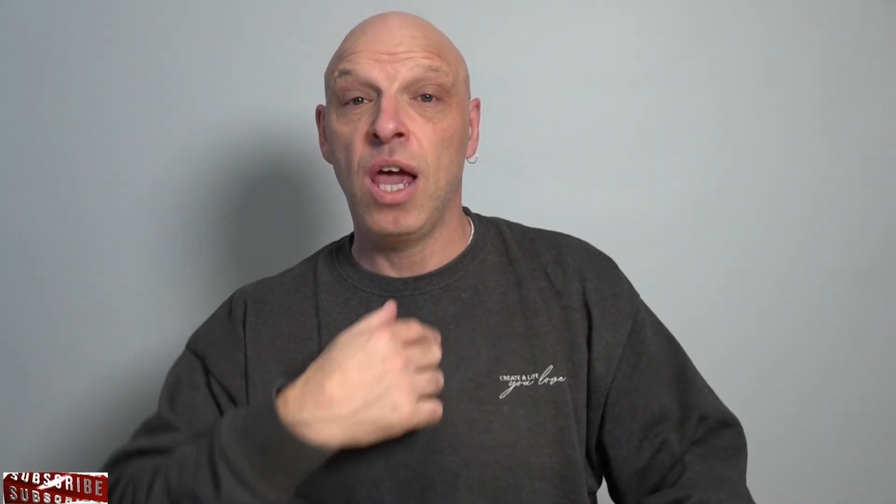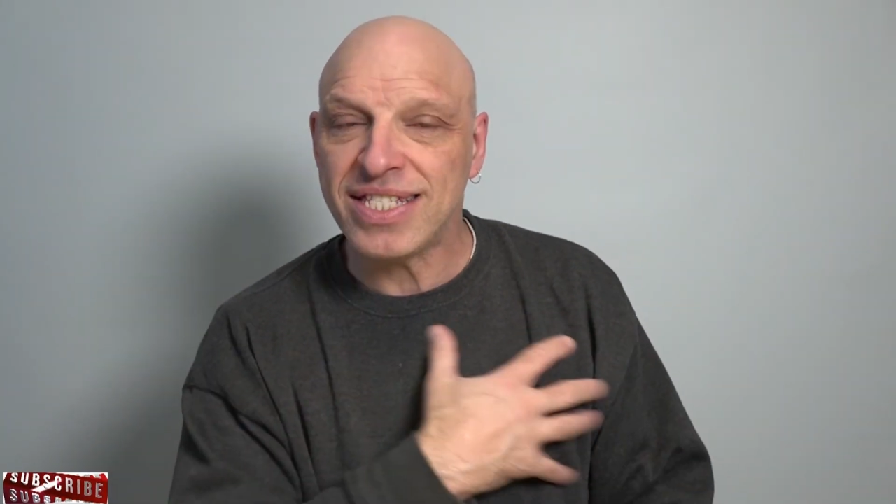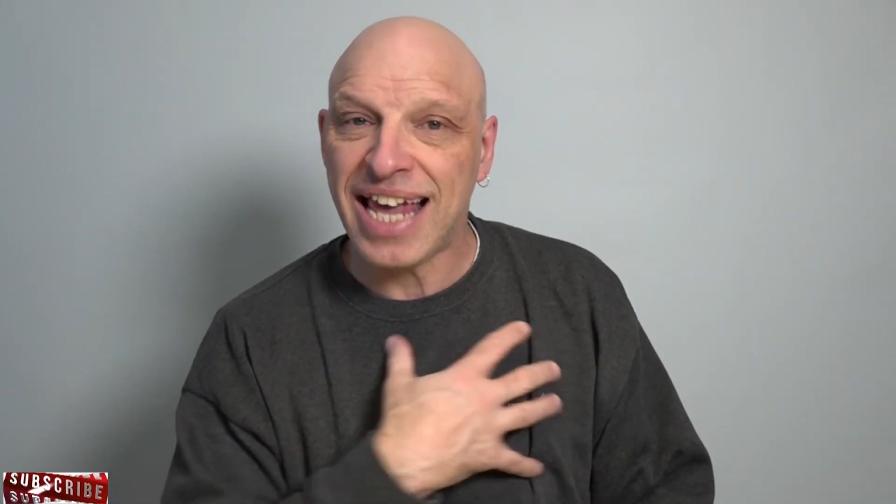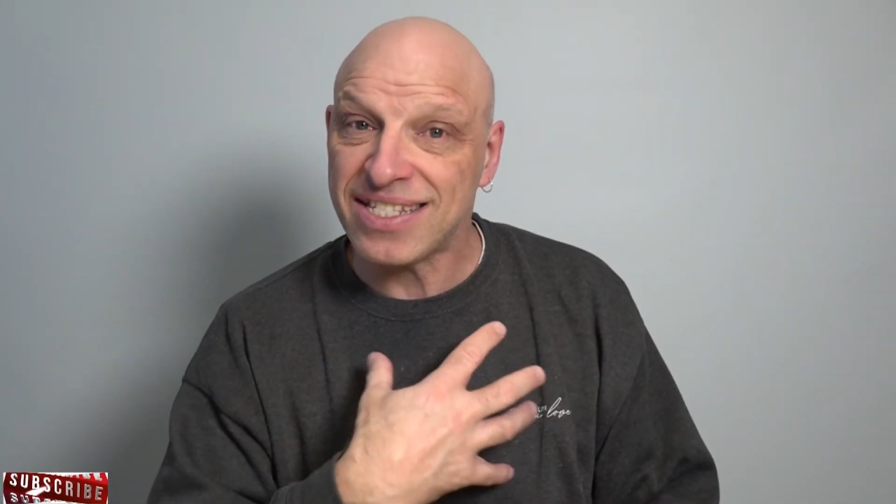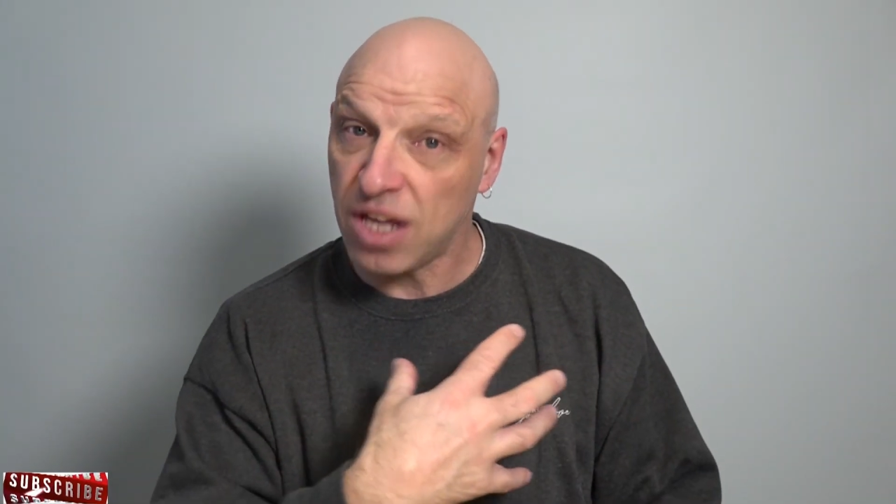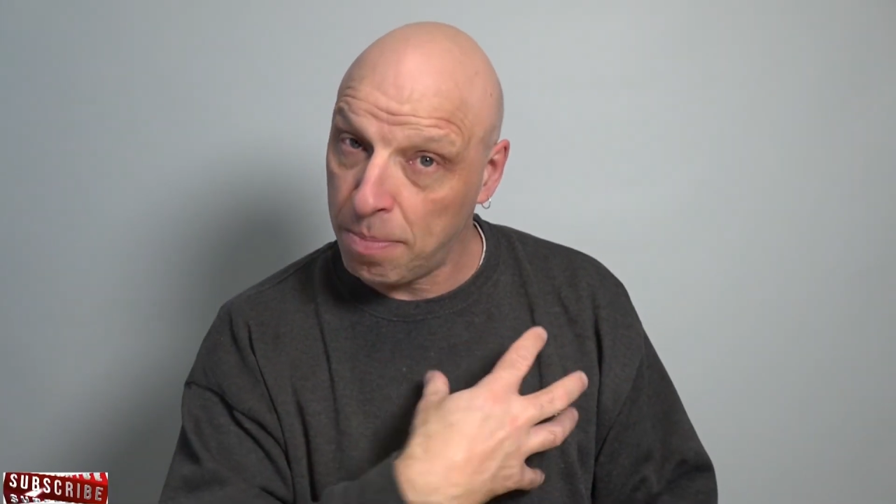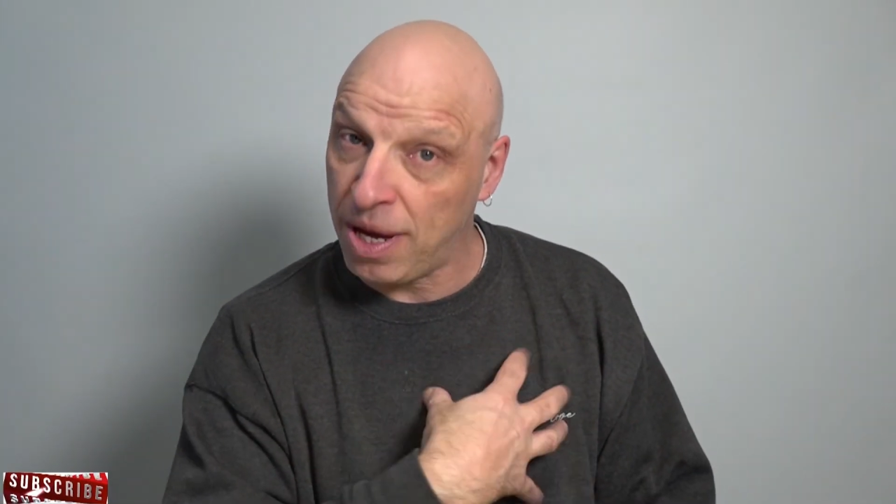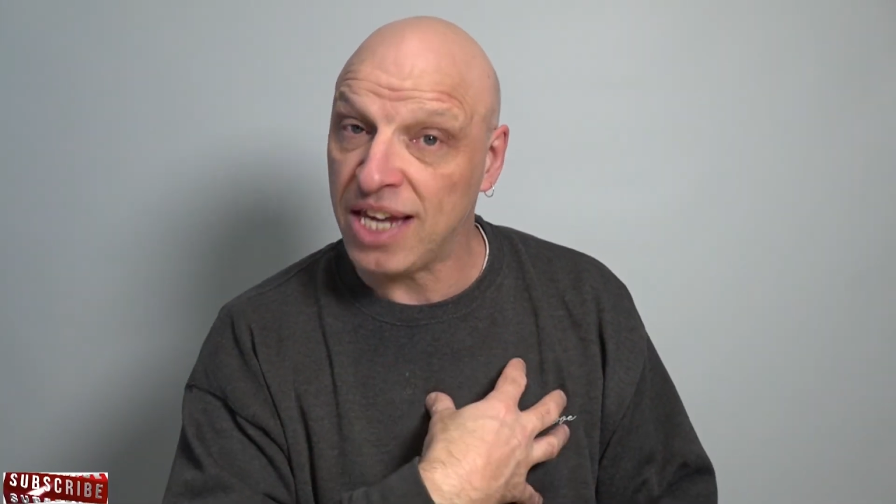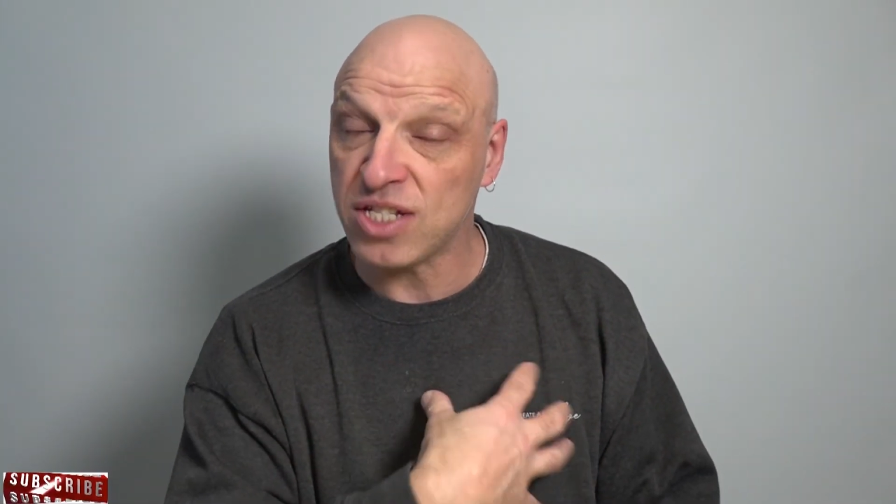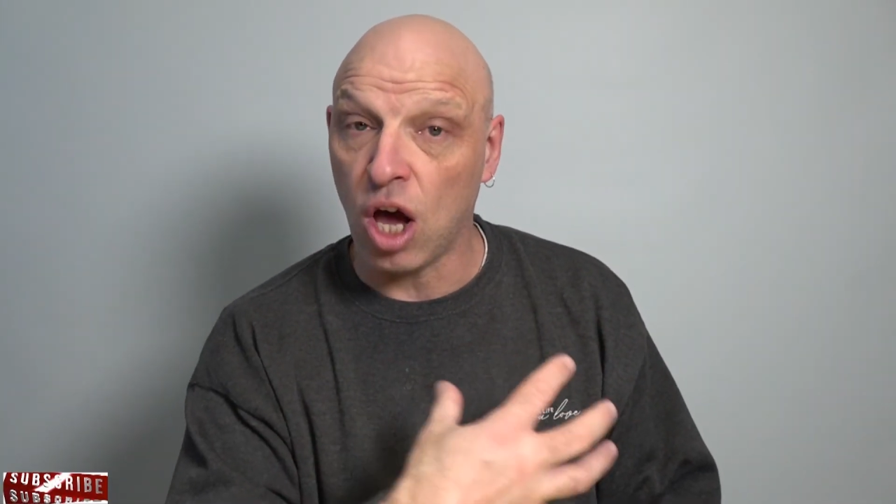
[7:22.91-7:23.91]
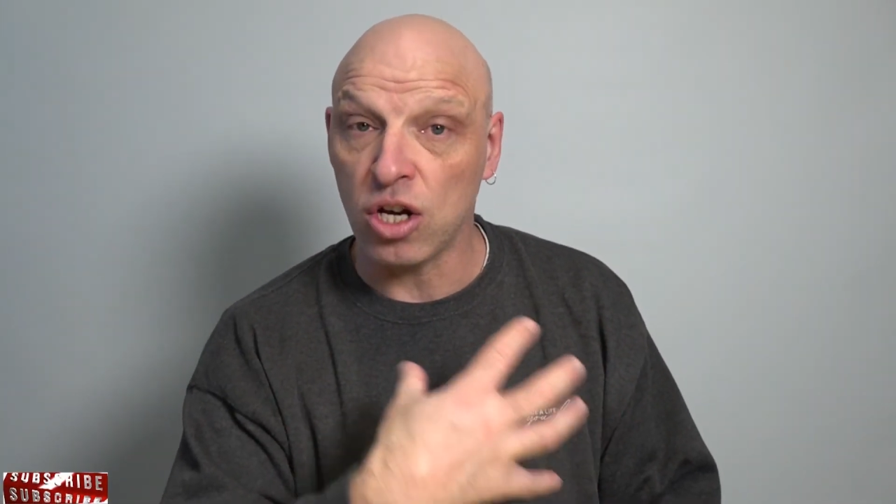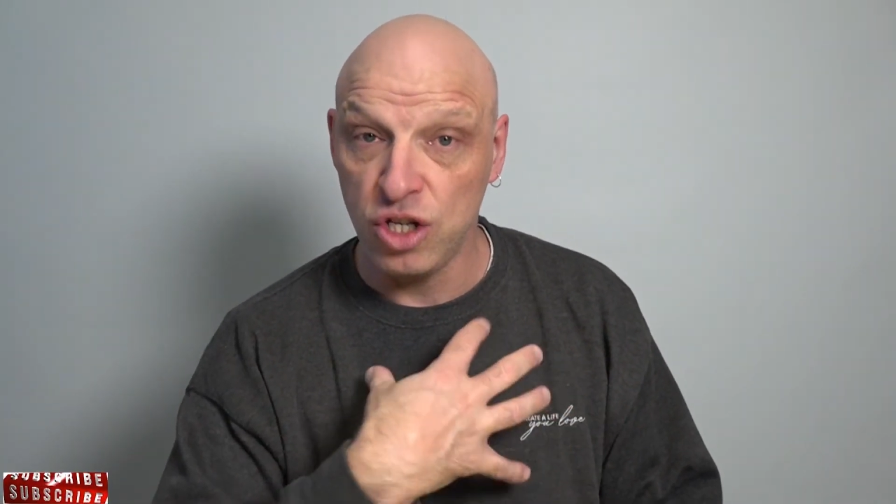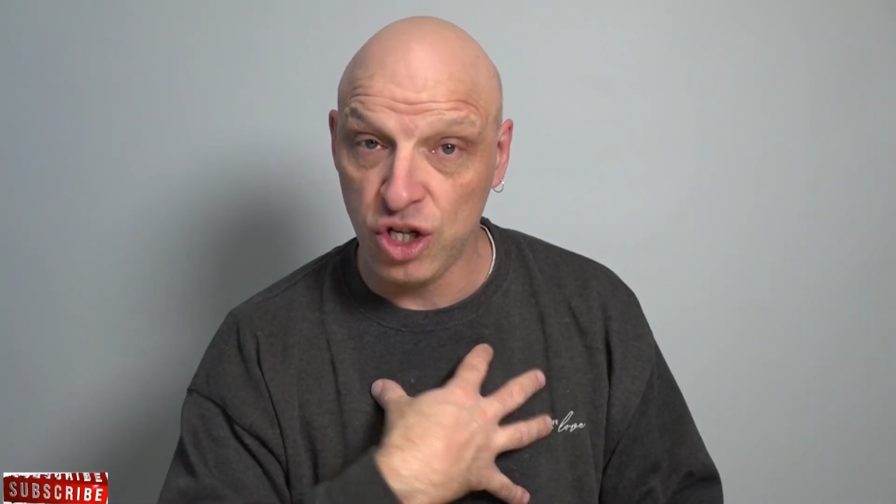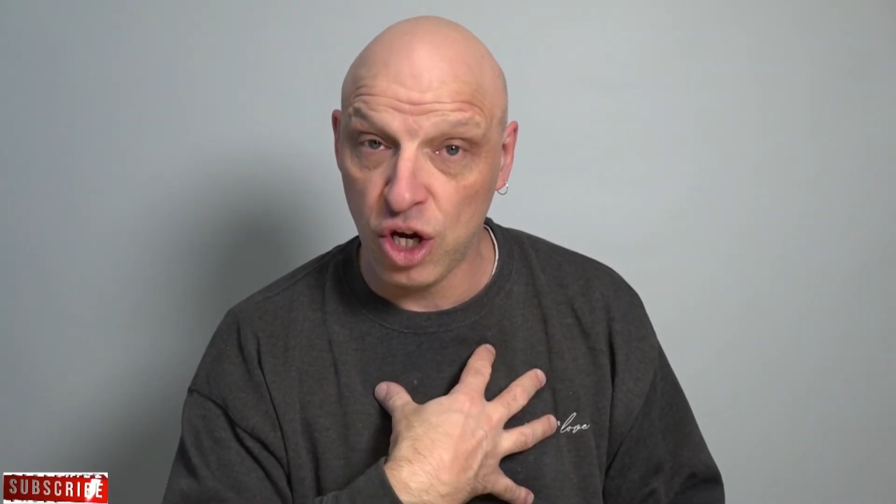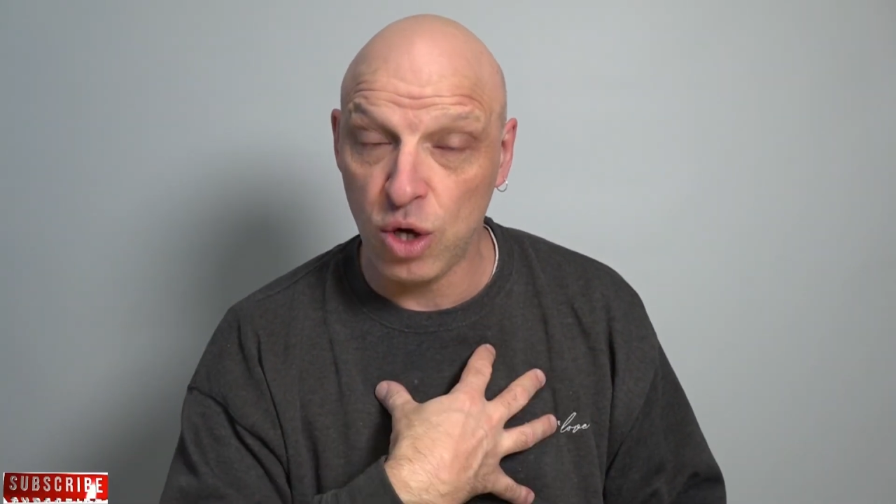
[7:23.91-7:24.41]
The text that appears on
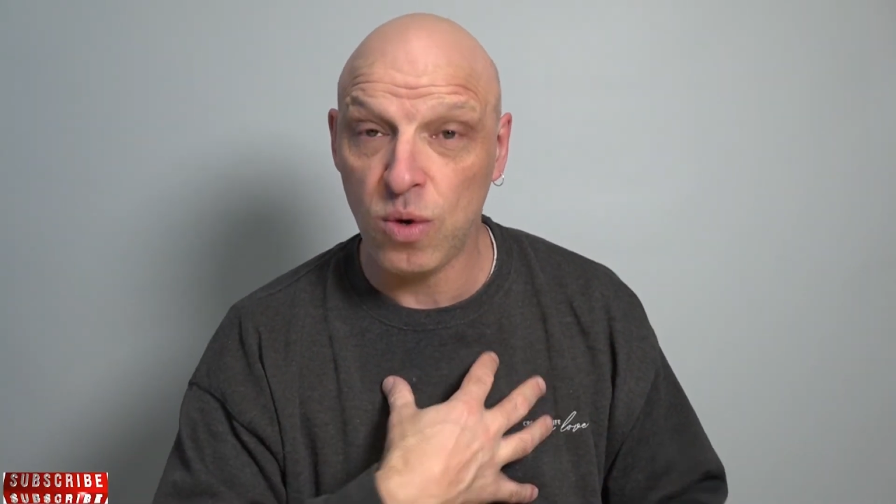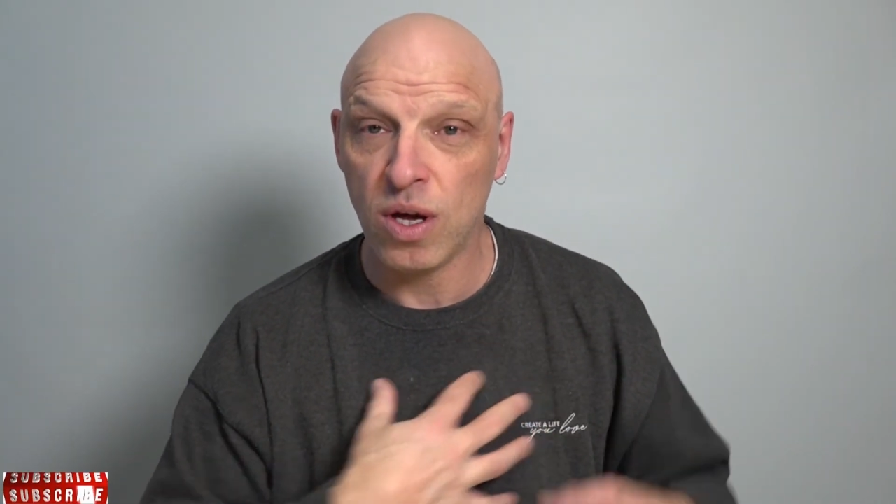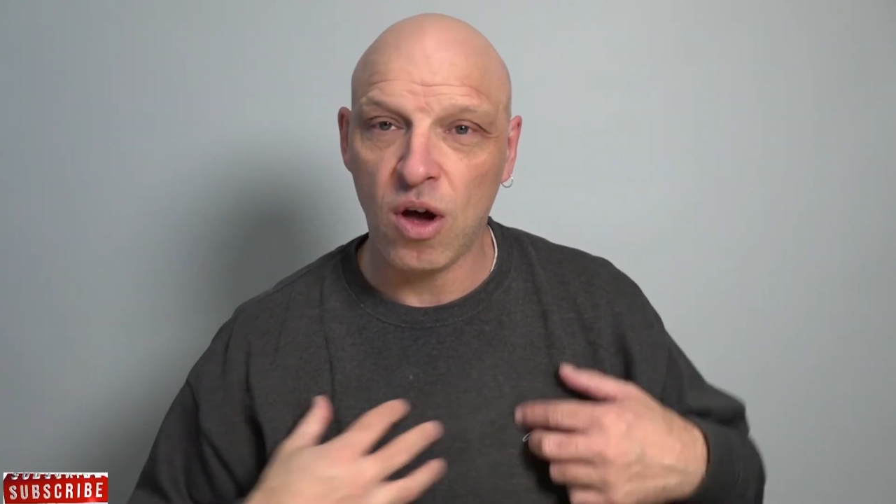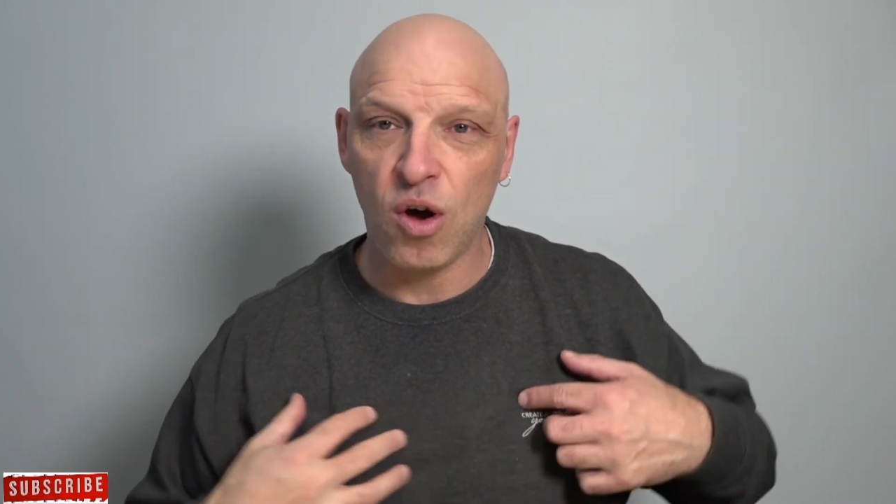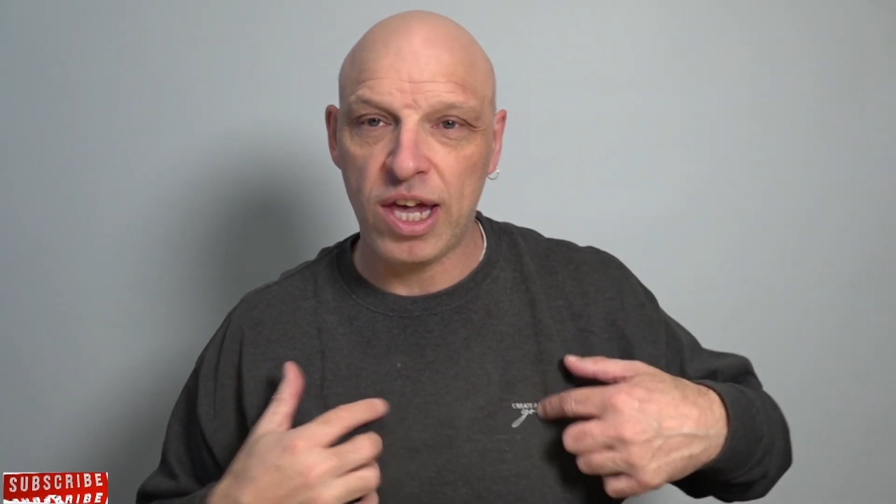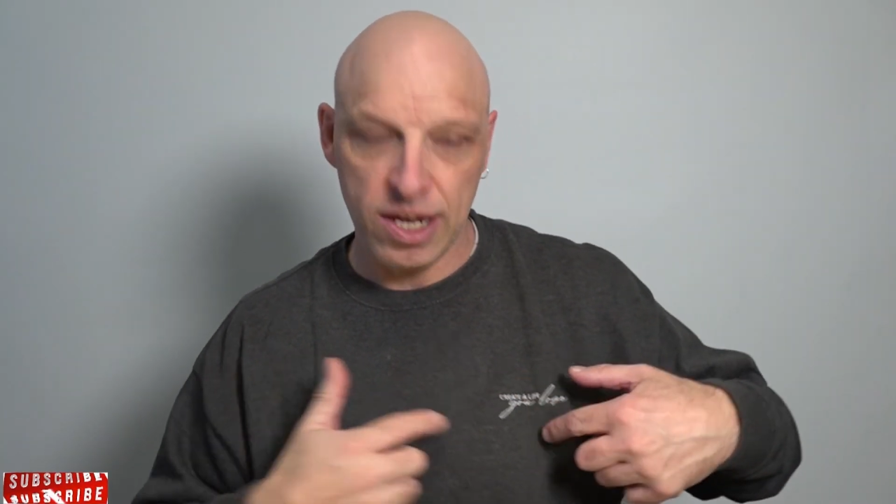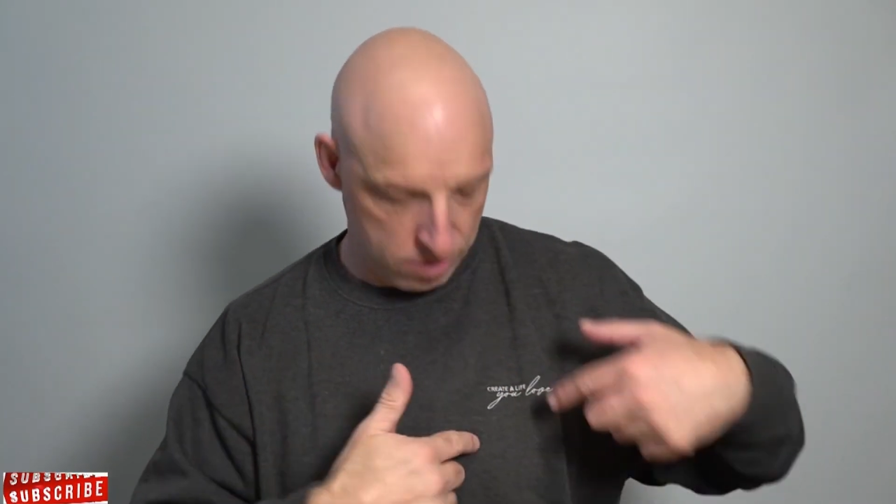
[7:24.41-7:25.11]
you, i.e.